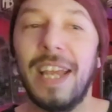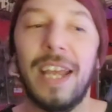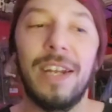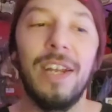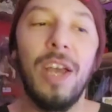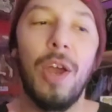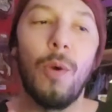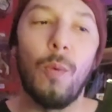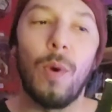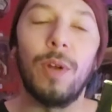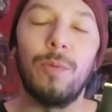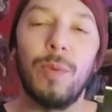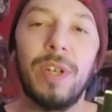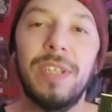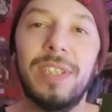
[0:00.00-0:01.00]
And
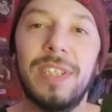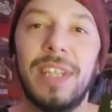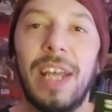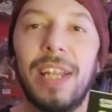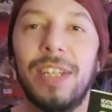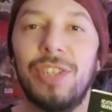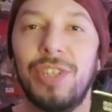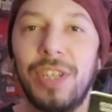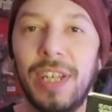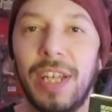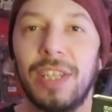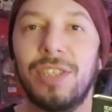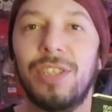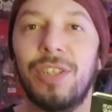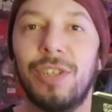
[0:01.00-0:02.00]
one reason that she
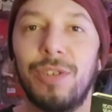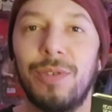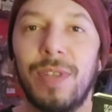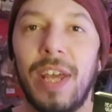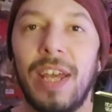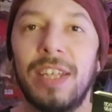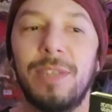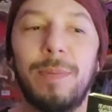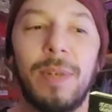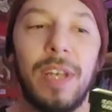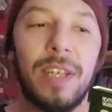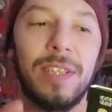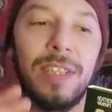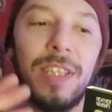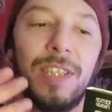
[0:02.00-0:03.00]
gets to do that is
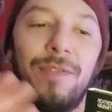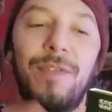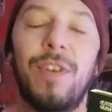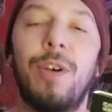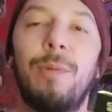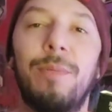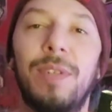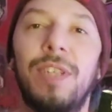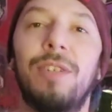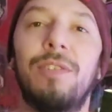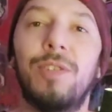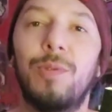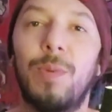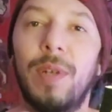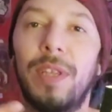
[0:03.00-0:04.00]
because this film
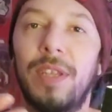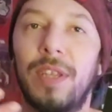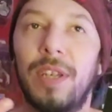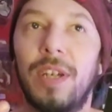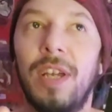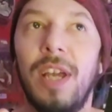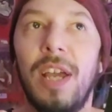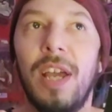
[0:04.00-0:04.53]
deals with the